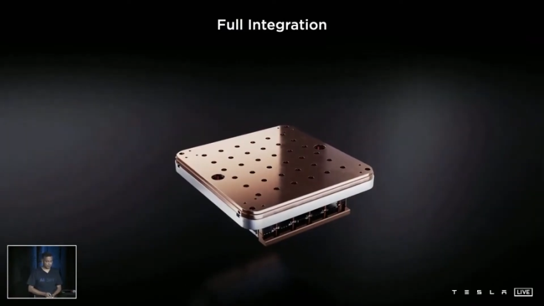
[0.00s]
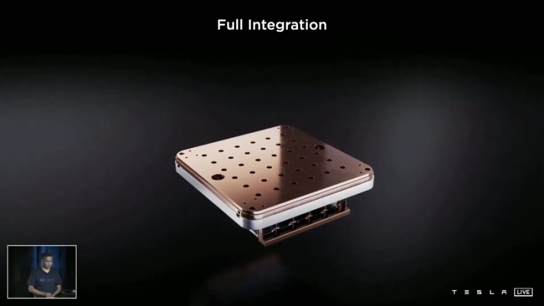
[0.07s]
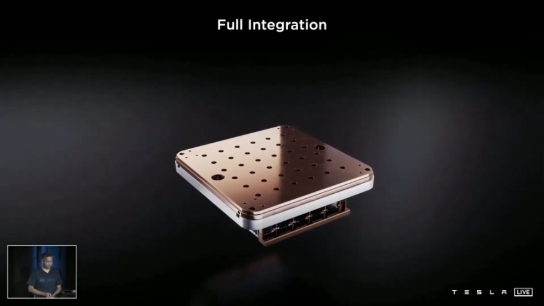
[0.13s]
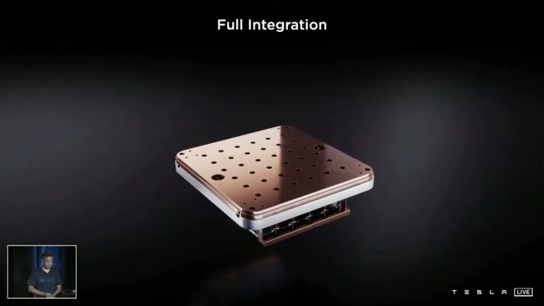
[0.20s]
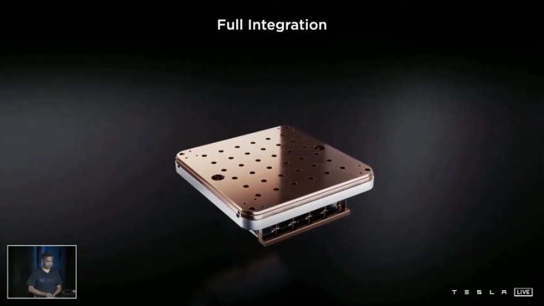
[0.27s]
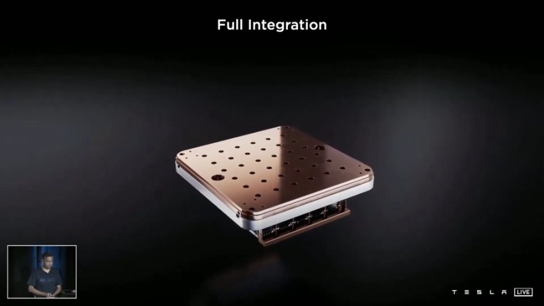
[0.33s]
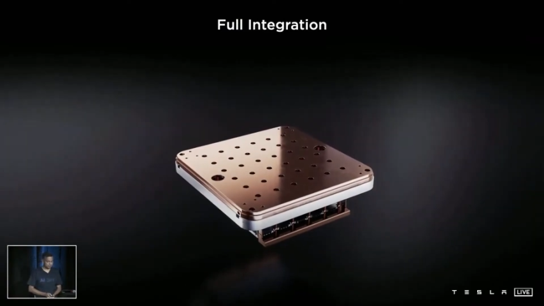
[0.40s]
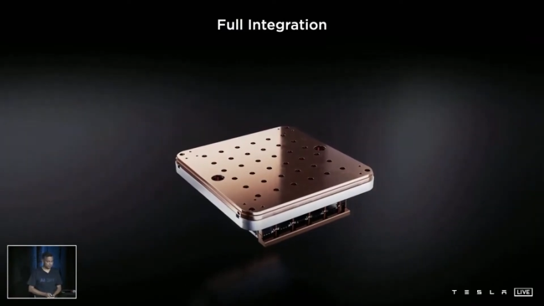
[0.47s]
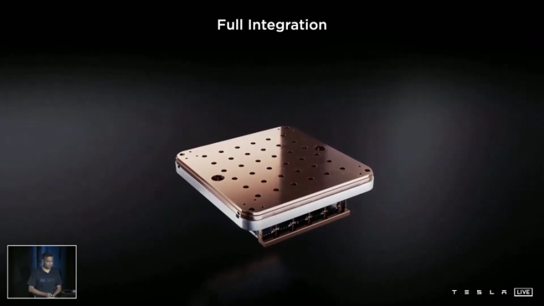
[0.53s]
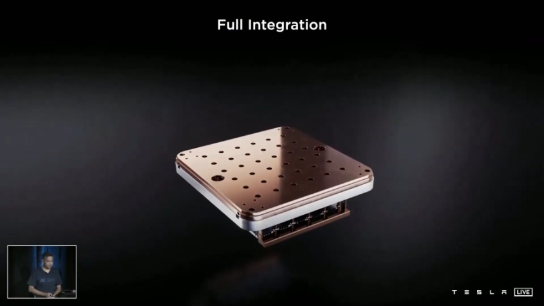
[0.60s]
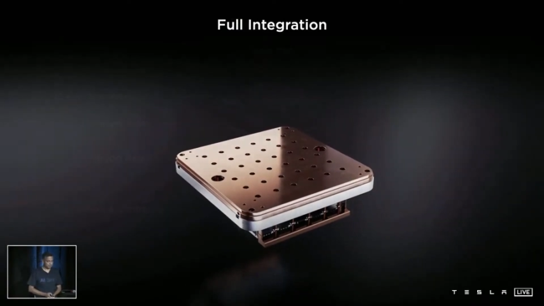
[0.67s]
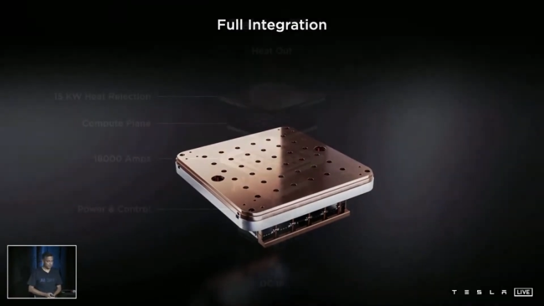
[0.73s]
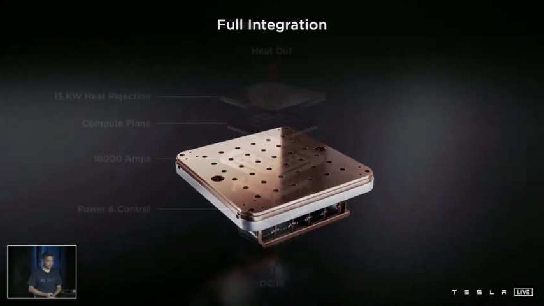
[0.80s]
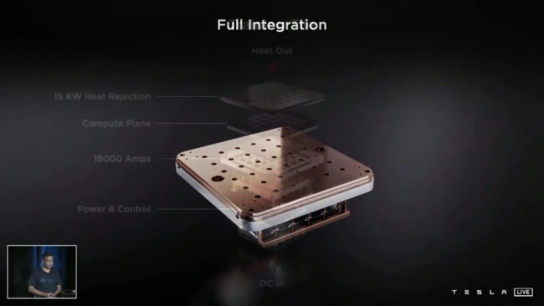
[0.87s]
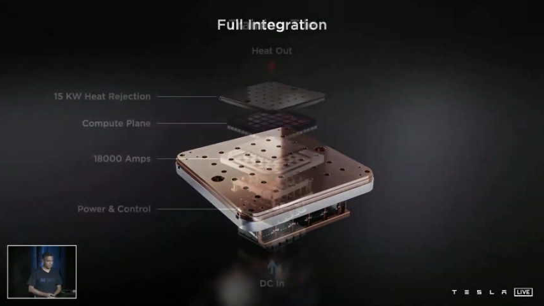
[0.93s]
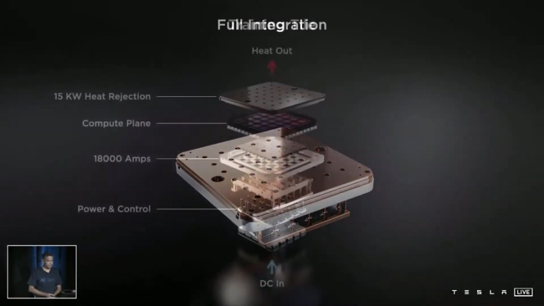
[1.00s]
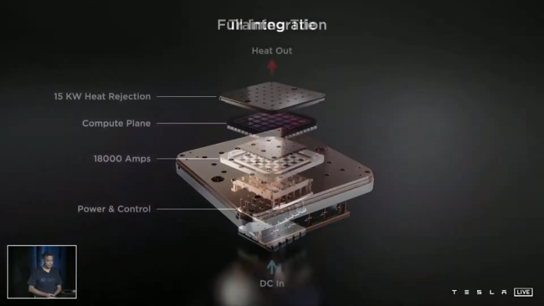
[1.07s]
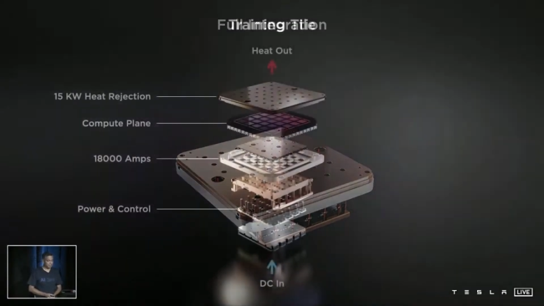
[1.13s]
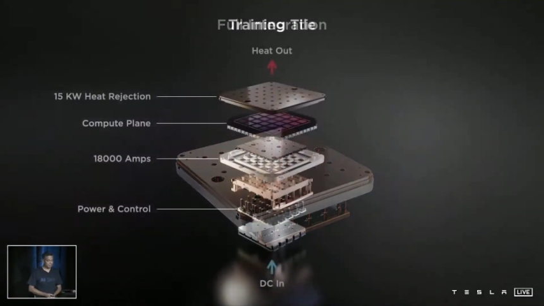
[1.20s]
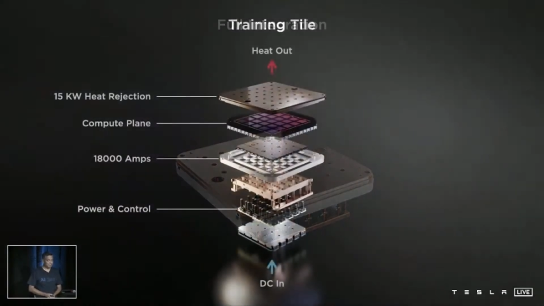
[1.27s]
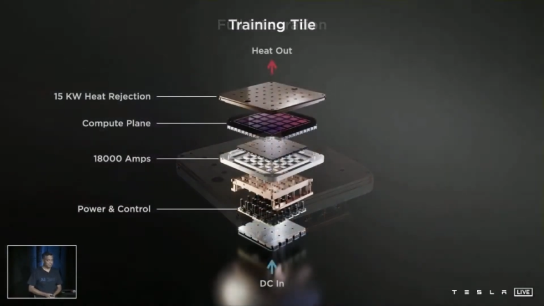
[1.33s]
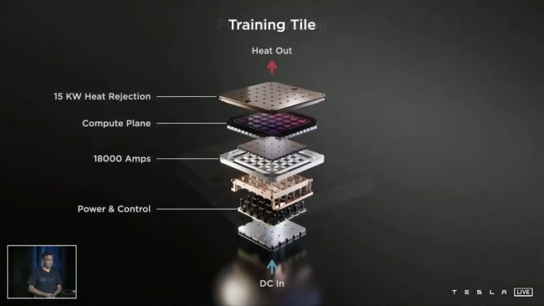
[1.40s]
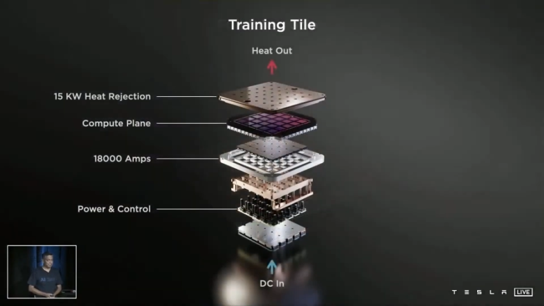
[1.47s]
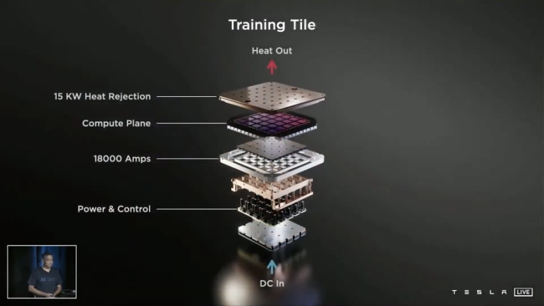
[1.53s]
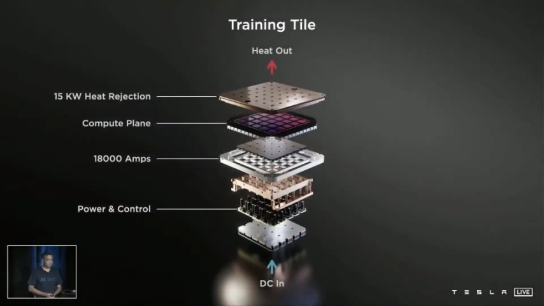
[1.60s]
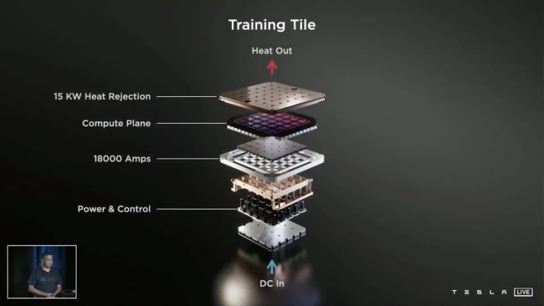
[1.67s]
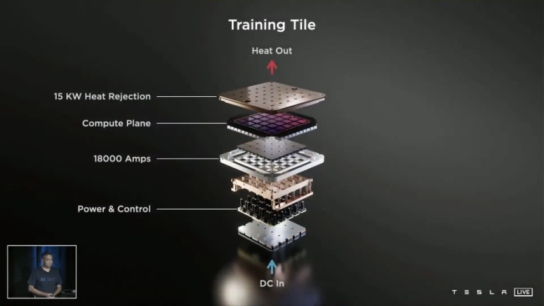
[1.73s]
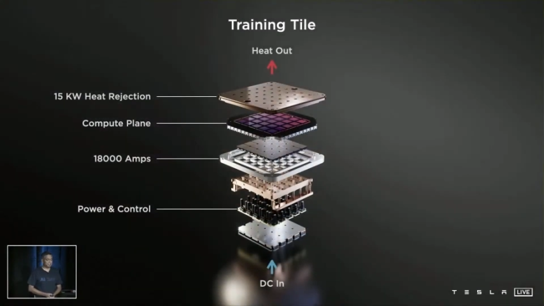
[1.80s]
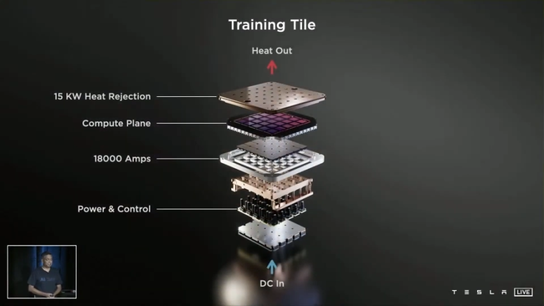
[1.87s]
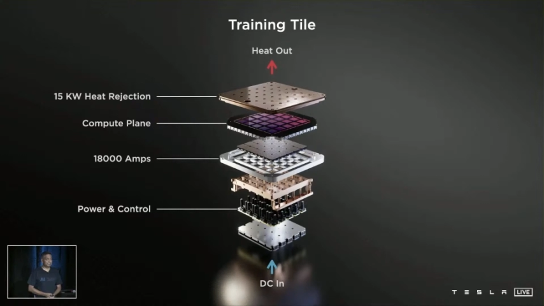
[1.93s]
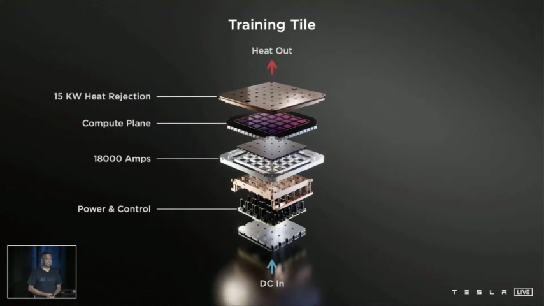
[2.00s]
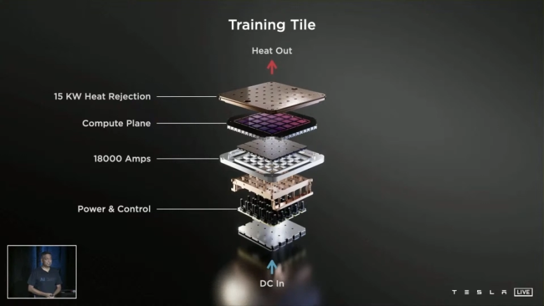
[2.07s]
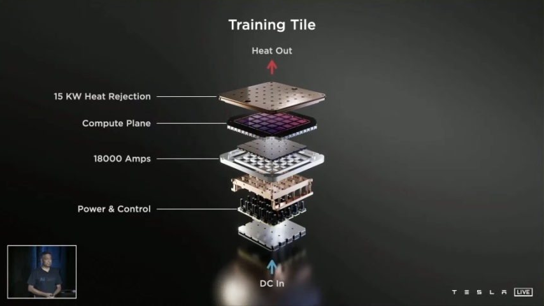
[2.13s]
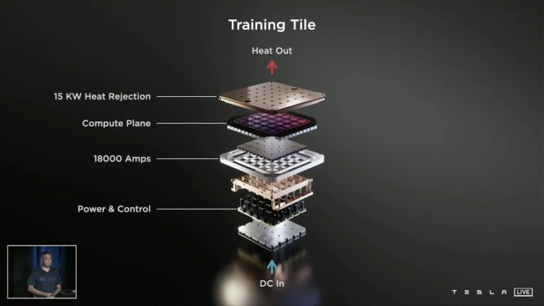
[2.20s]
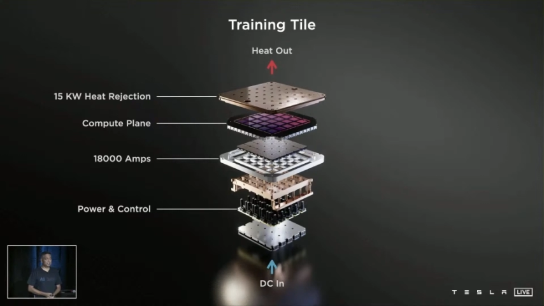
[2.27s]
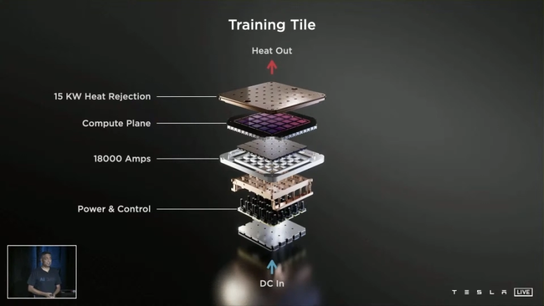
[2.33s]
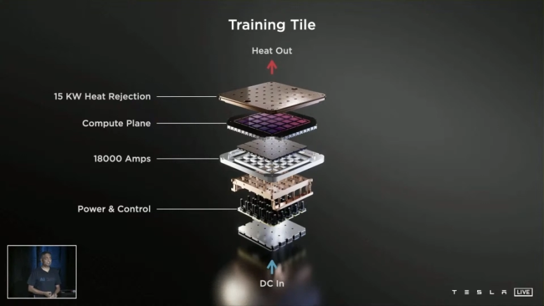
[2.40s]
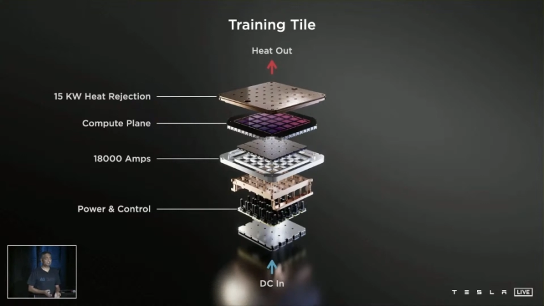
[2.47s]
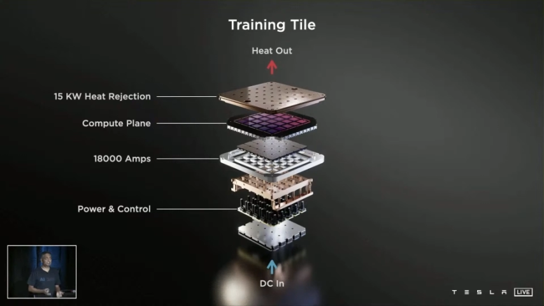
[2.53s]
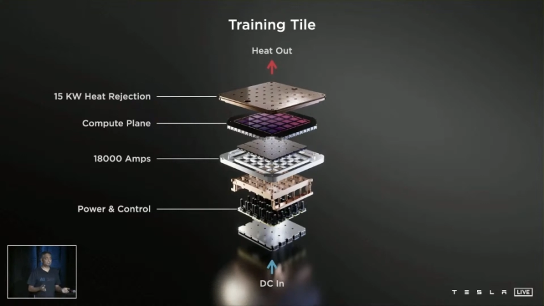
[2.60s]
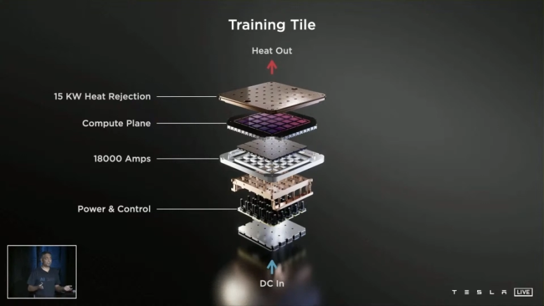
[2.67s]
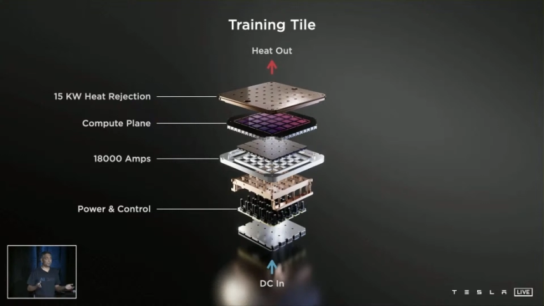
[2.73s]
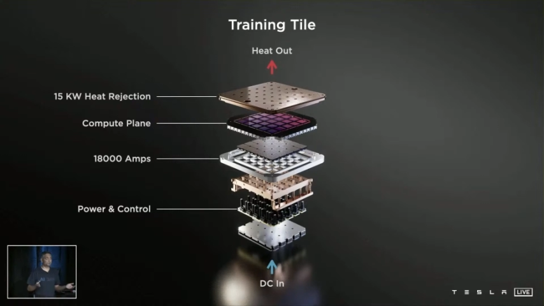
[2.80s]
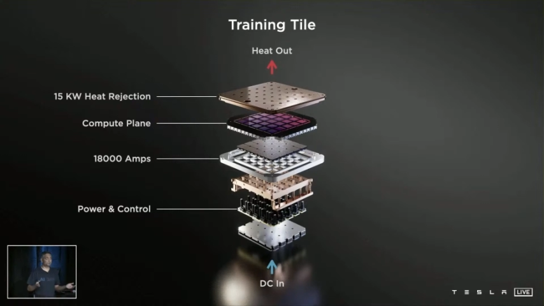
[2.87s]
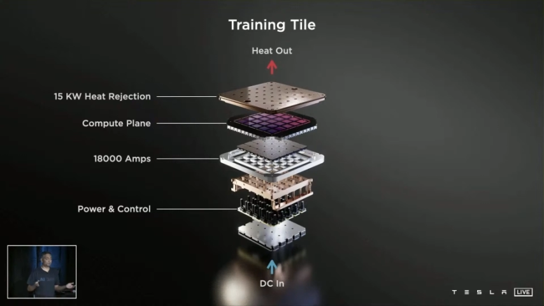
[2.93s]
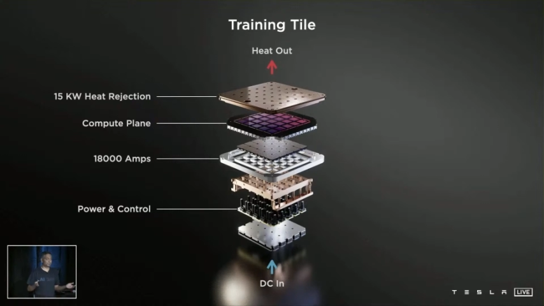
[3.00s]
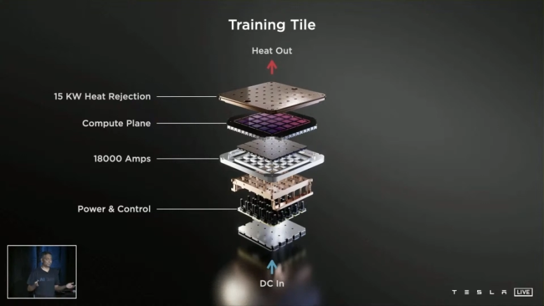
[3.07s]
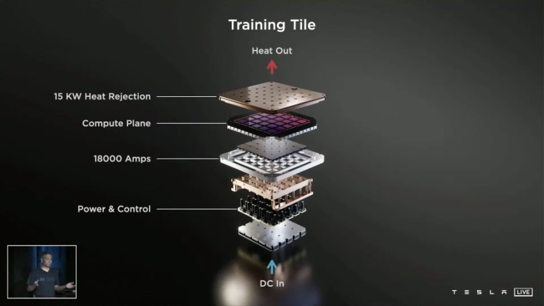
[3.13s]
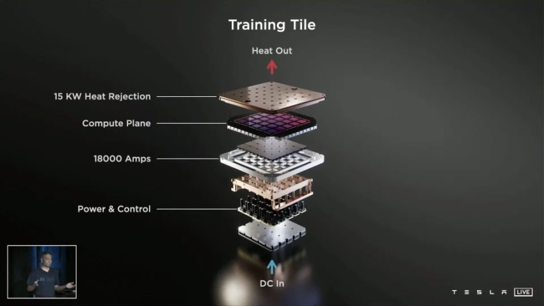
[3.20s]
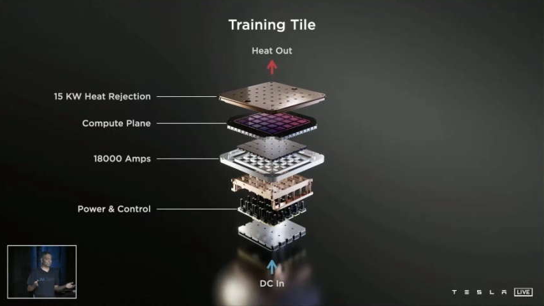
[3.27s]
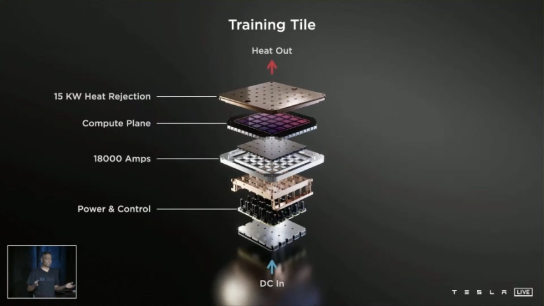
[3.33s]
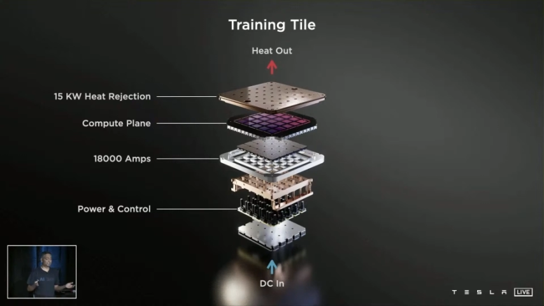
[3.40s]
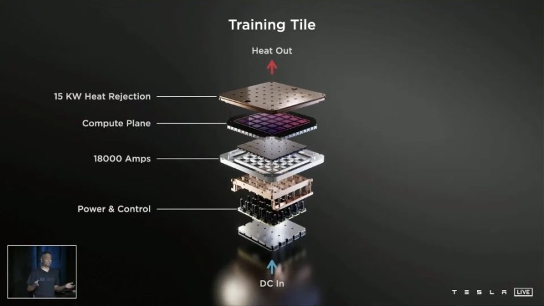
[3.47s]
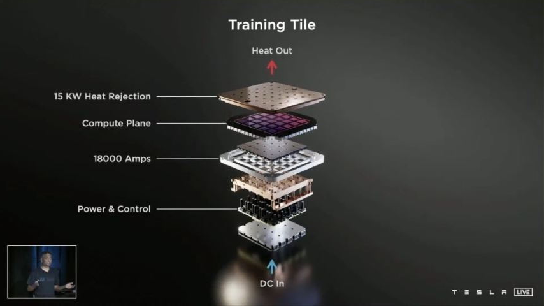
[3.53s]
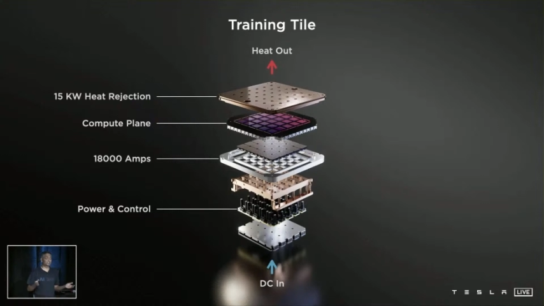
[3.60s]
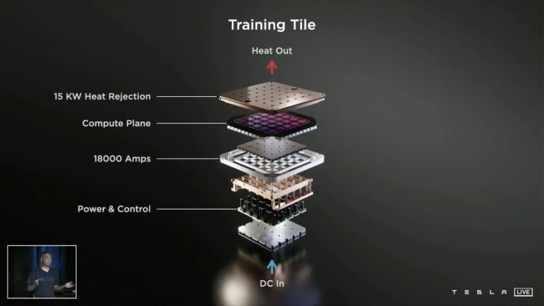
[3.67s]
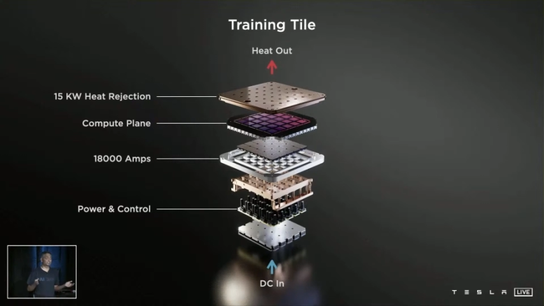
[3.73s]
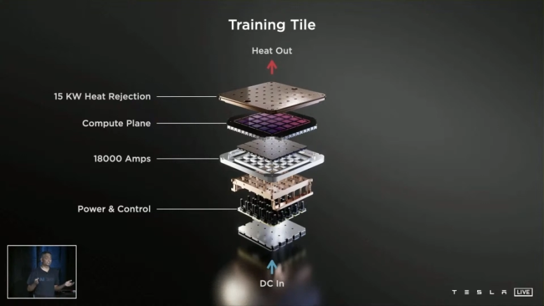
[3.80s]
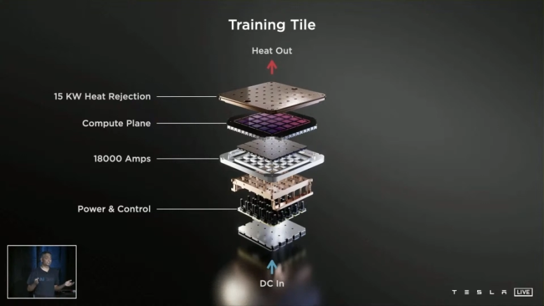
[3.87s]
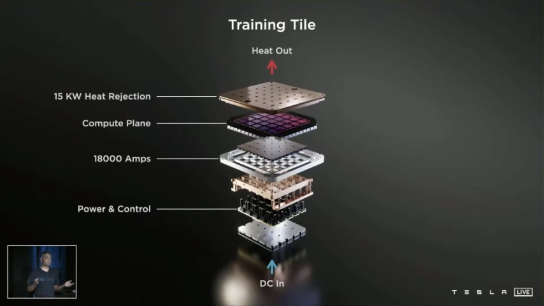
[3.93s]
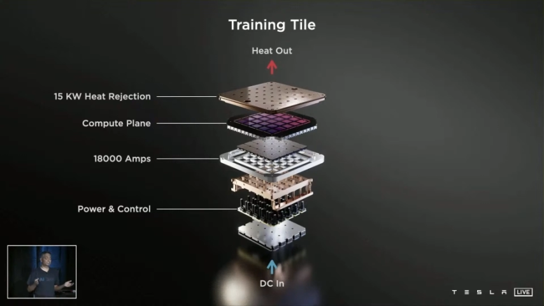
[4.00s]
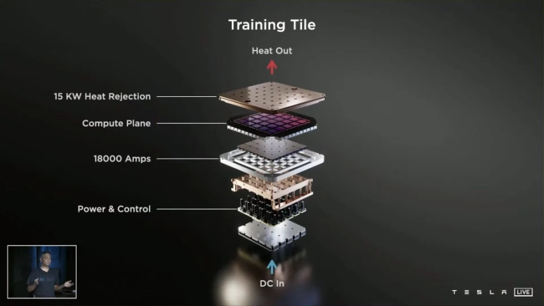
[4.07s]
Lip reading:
Nobody's mouth can be seen.